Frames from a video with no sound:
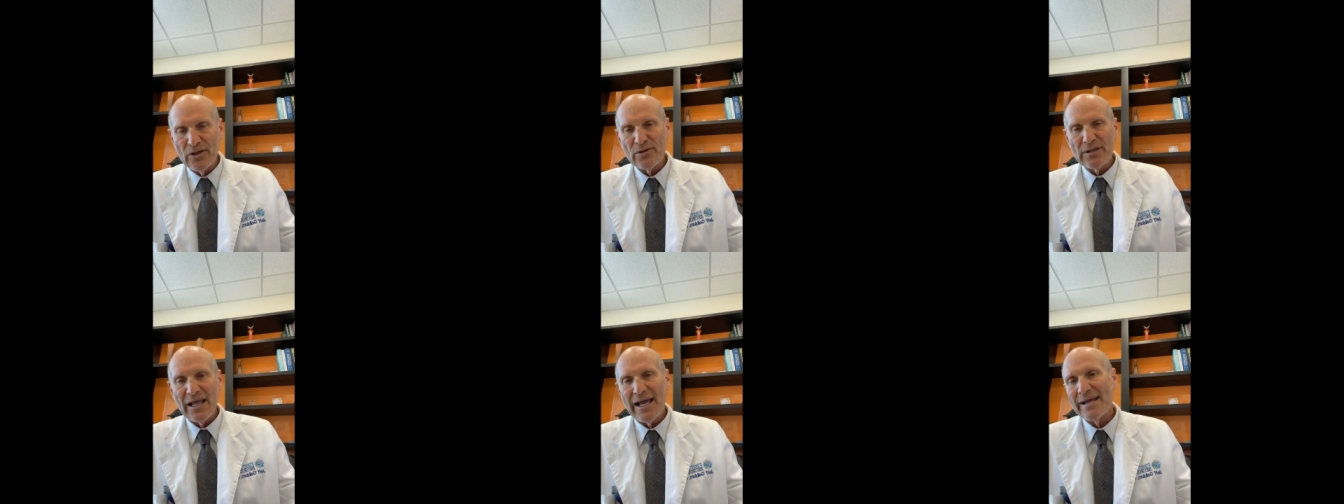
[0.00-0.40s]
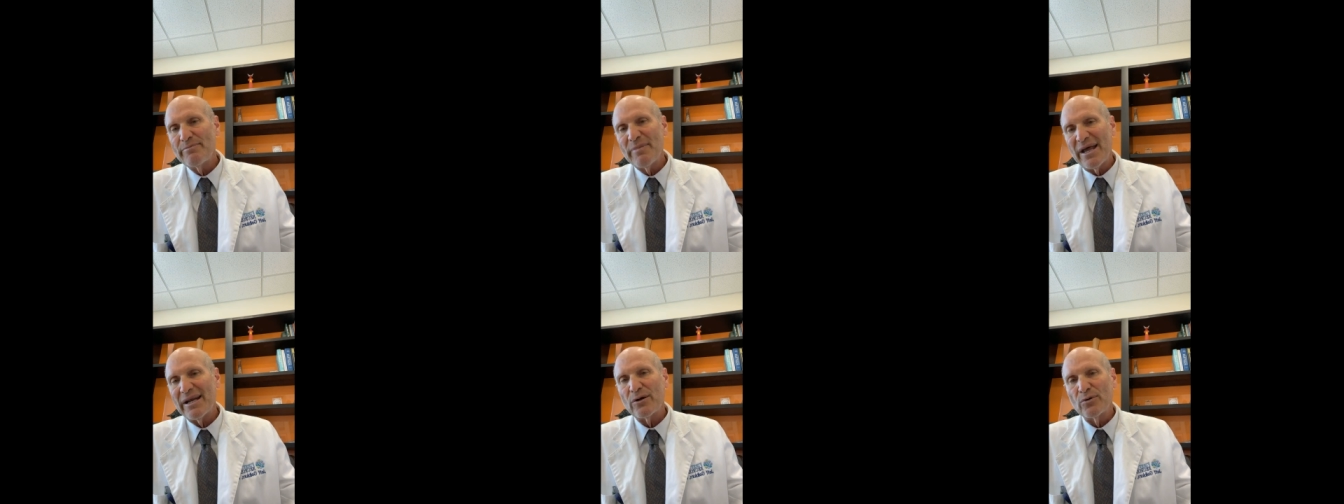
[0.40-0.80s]
to
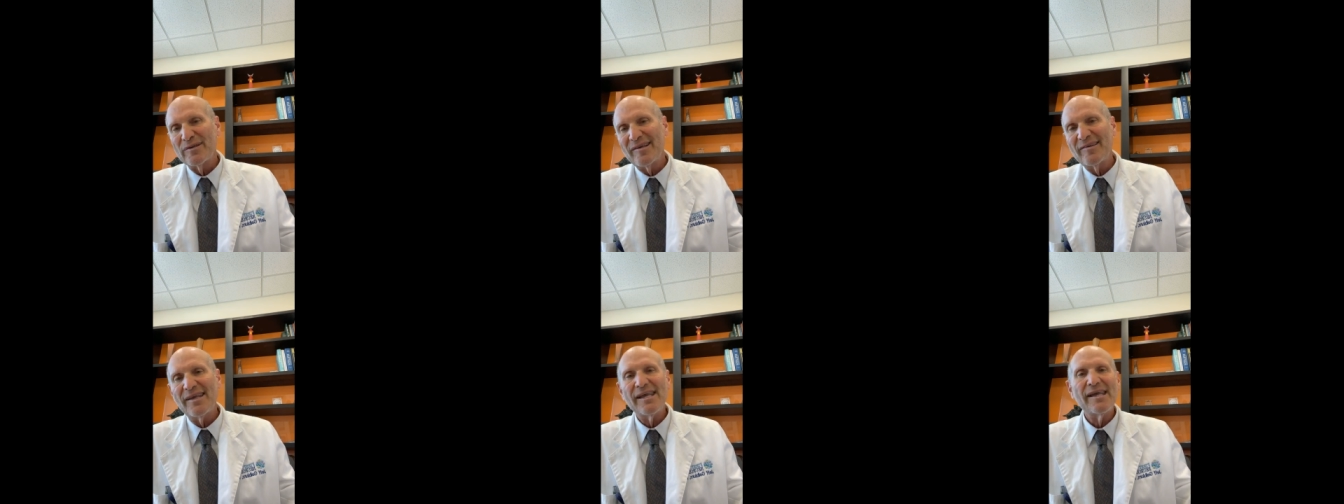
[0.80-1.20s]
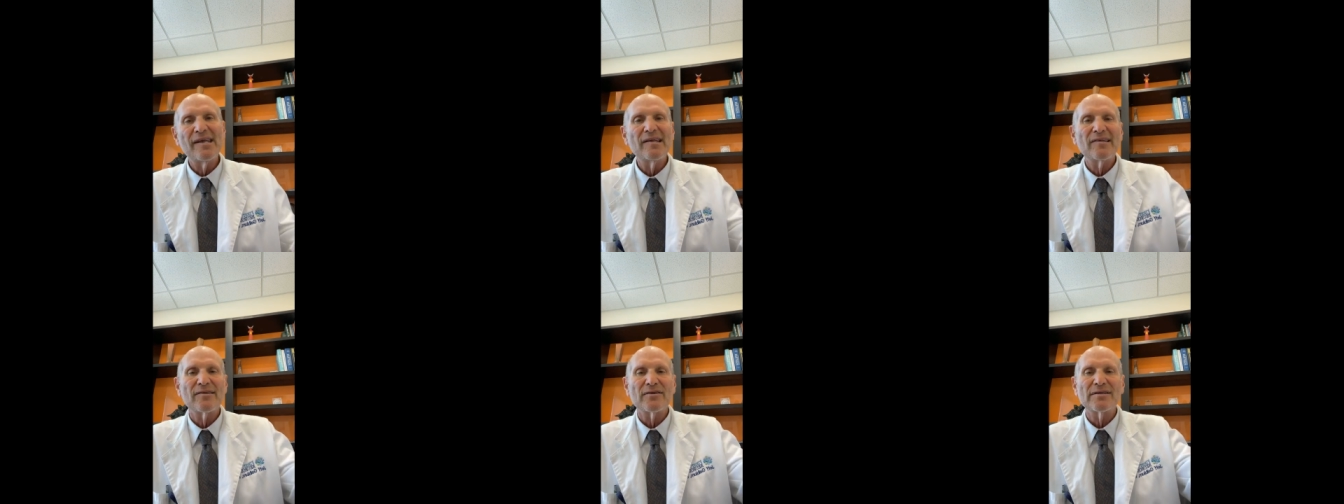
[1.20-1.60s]
underlying medical
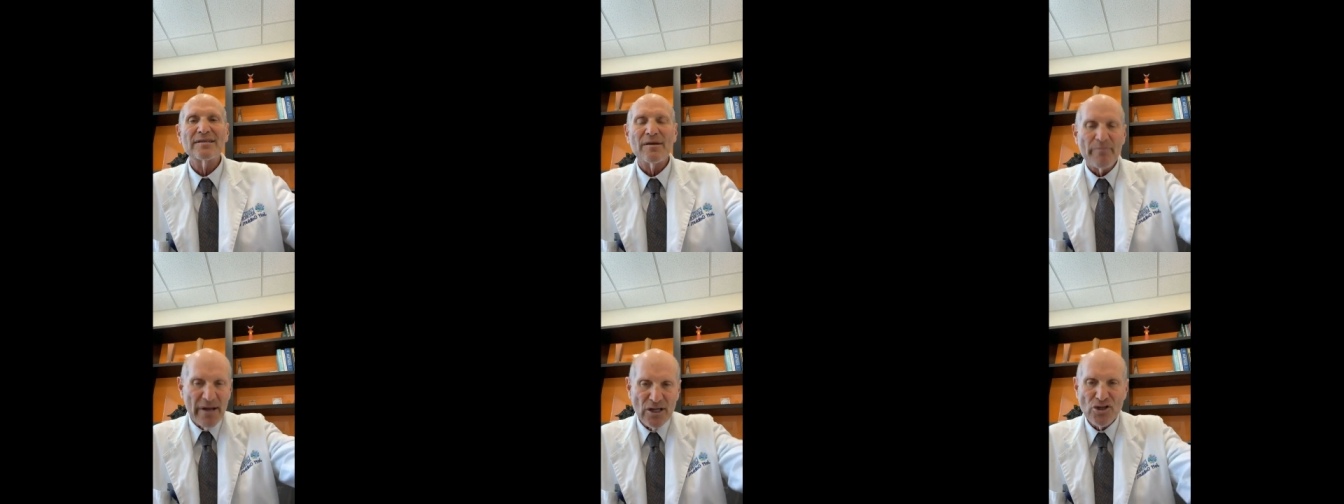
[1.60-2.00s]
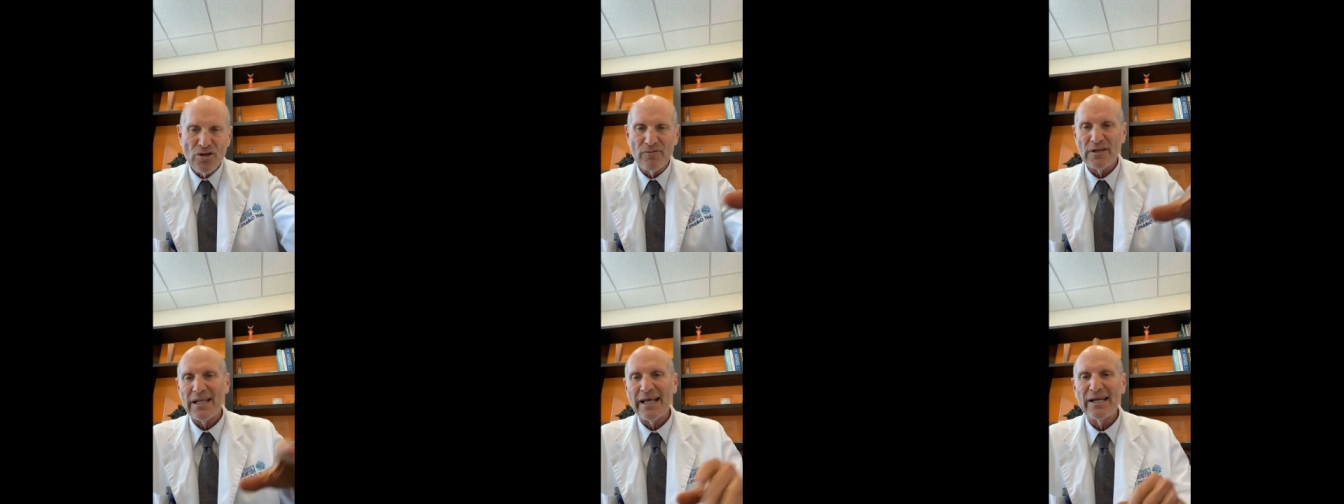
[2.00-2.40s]
disease or
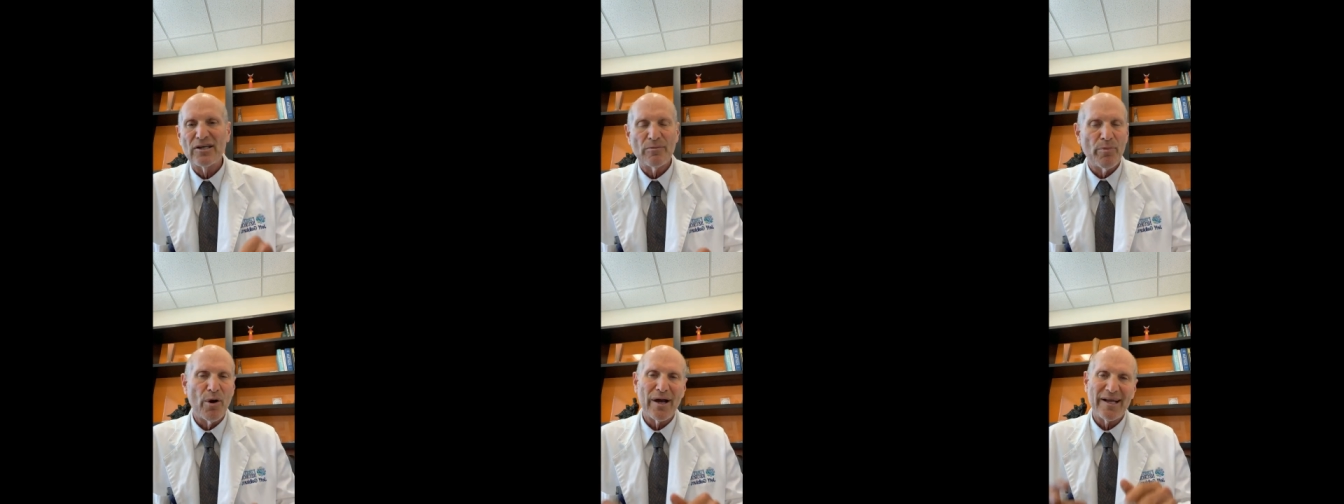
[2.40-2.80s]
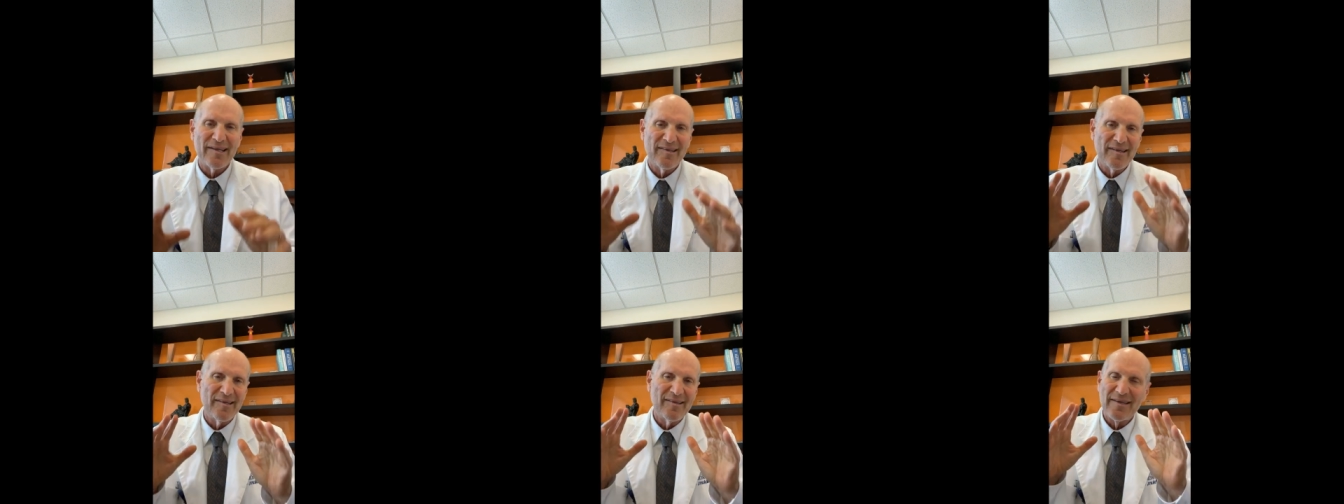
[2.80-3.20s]
dementia related to
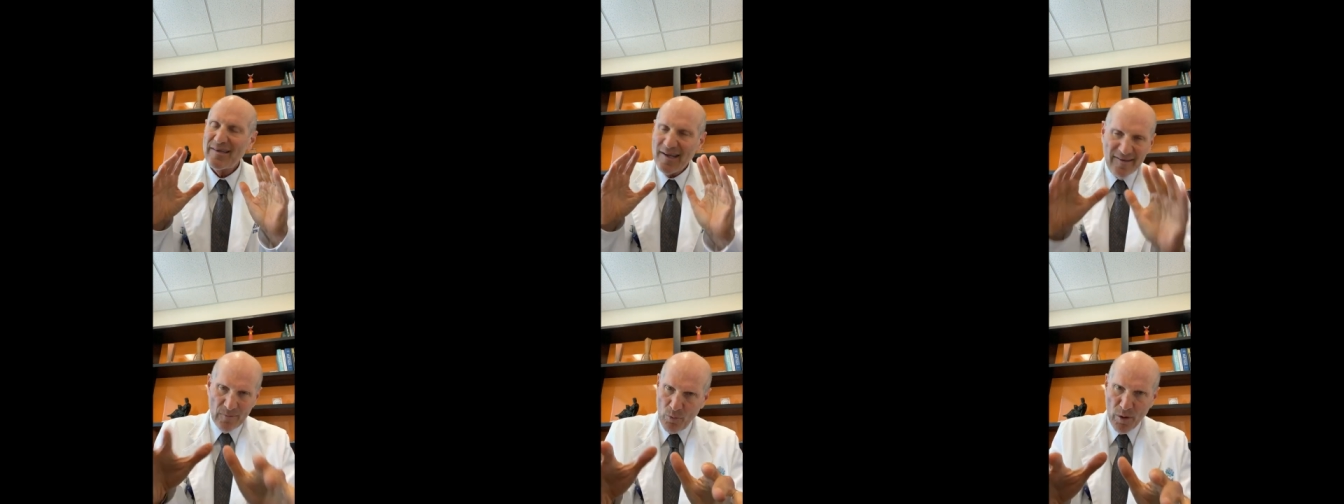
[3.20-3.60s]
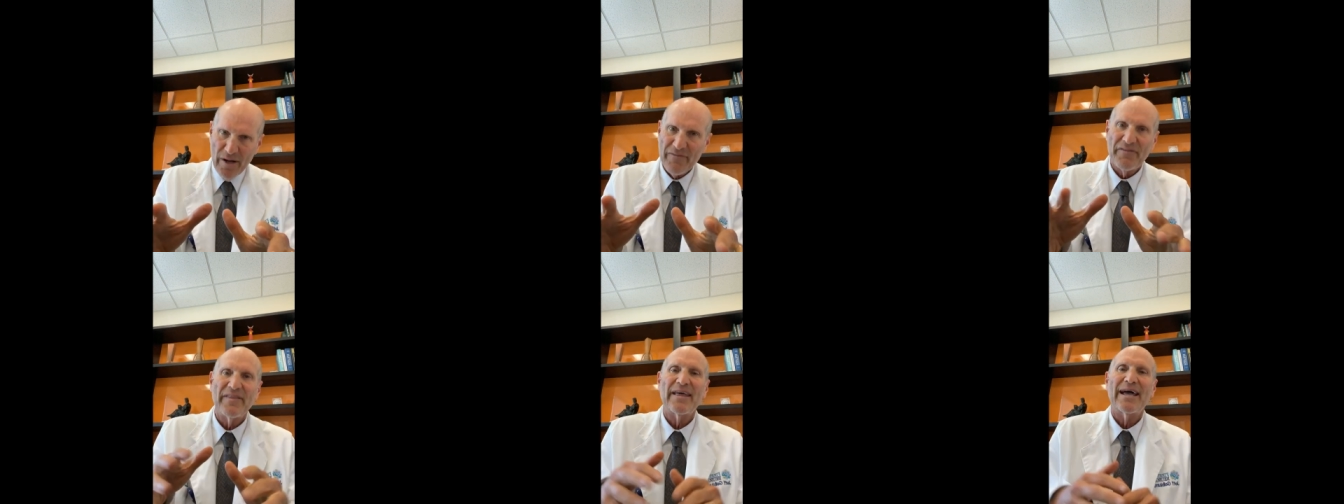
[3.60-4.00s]
Parkinson's. It doesn't
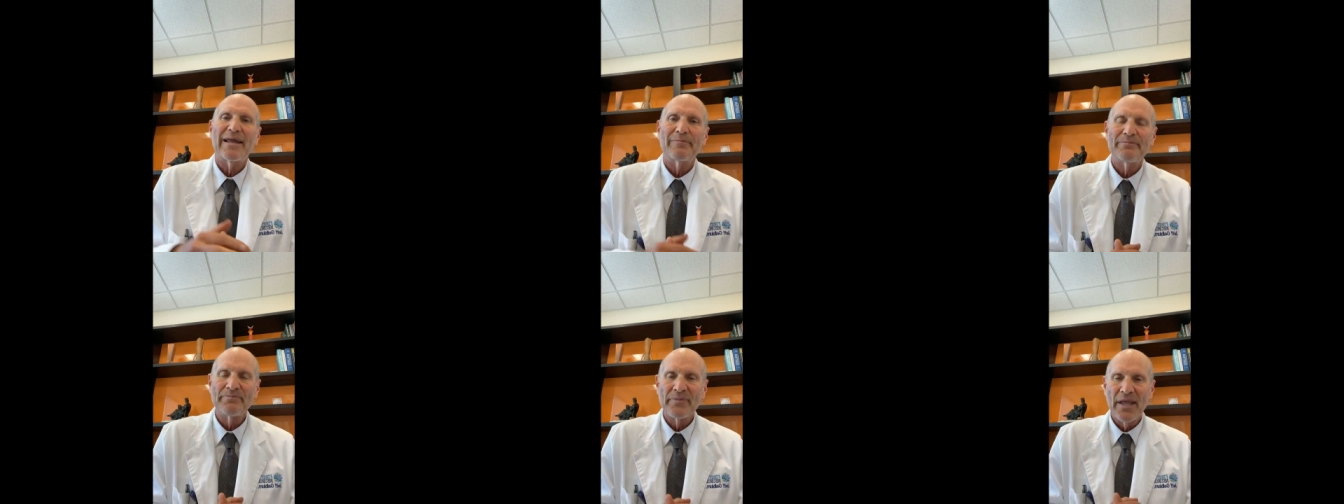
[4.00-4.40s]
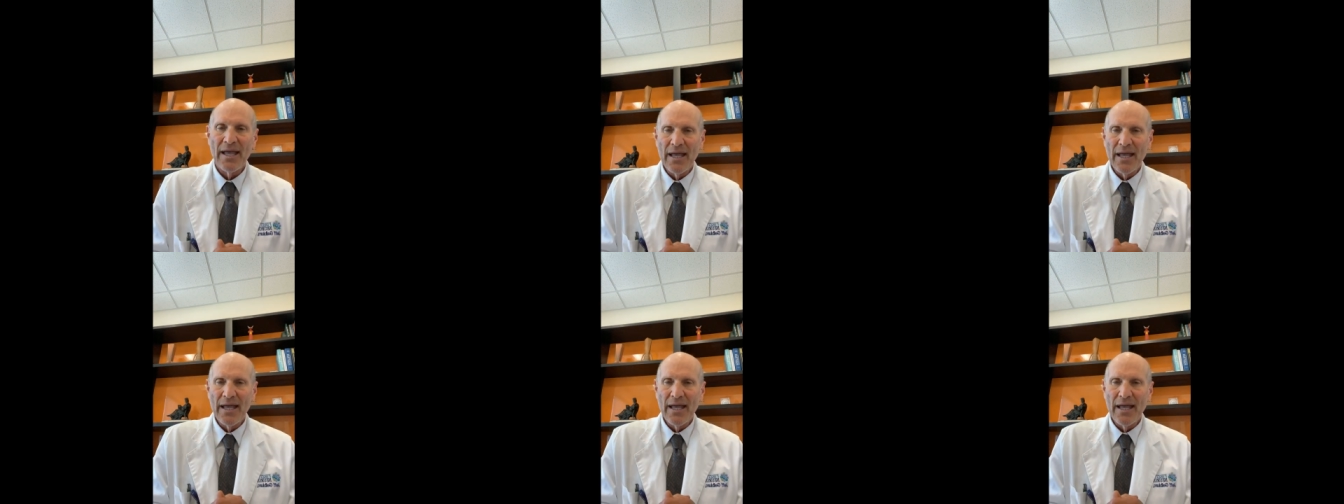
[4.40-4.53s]
work for that.